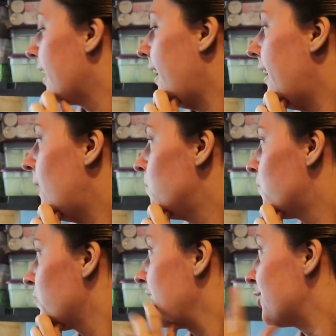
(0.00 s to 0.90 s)

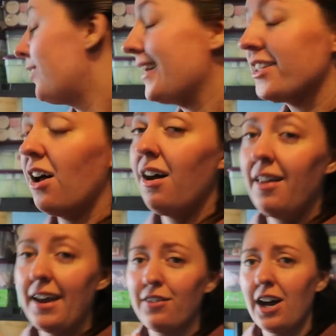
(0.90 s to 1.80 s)
Um, so that's
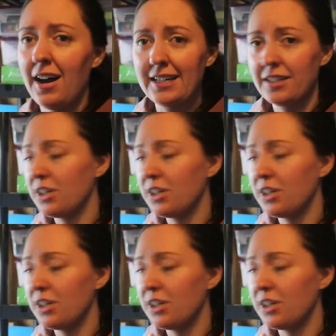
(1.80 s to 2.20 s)
all I've got